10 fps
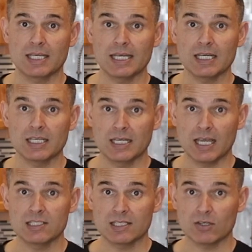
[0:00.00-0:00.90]
getting an
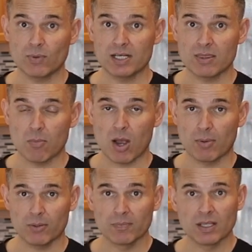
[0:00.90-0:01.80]
instant read
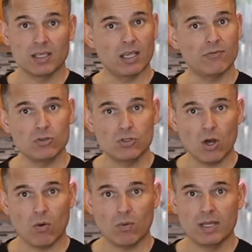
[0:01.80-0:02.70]
thermometer. If you
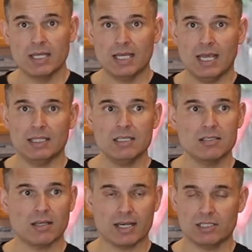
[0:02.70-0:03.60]
don't, at
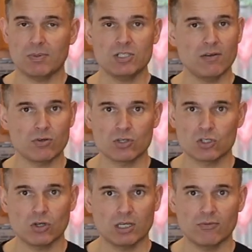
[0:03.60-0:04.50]
least, like, especially if you're
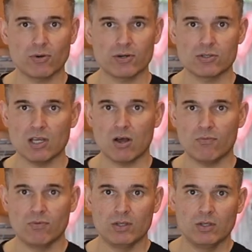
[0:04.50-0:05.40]
just cooking for
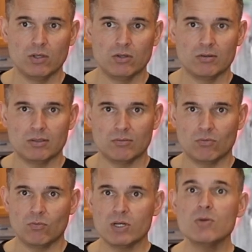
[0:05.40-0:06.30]
yourself,
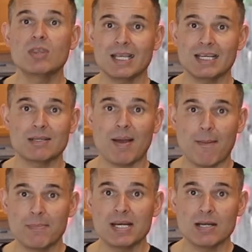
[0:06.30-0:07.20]
when you think it's
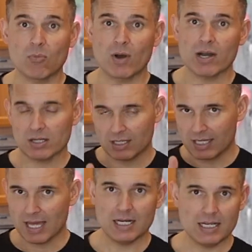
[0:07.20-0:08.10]
about medium rare,
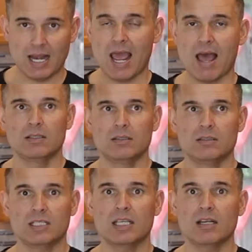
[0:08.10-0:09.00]
cut it in
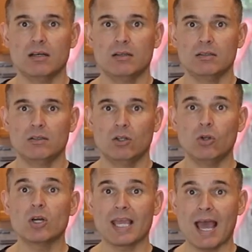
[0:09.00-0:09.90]
half to get a
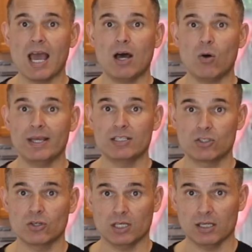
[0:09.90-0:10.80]
look at how it's
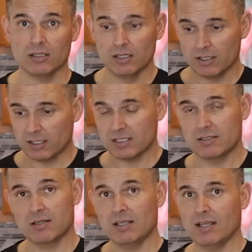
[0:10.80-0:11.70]
cooking.
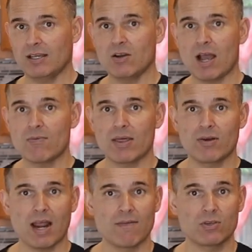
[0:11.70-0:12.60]
Because, you know, I'd
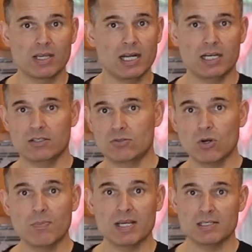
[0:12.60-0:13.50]
rather have you cut it in
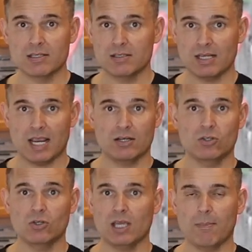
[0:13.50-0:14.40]
two pieces and
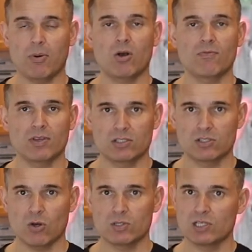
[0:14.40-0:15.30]
cook it perfect
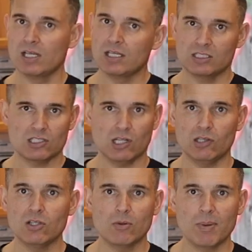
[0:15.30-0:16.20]
so it's just a
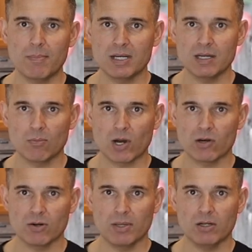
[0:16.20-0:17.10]
little bit medium
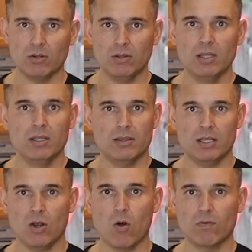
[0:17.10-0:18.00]
rare in the middle
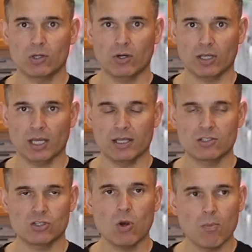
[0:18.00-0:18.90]
than overcook it.
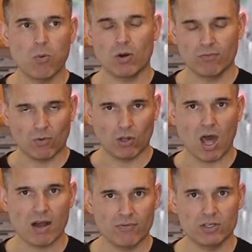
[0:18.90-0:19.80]
It's just so important for a
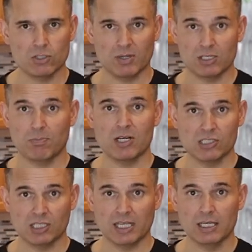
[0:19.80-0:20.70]
lot of fish, but
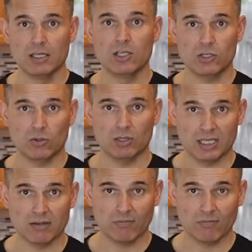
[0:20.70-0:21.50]
especially your lean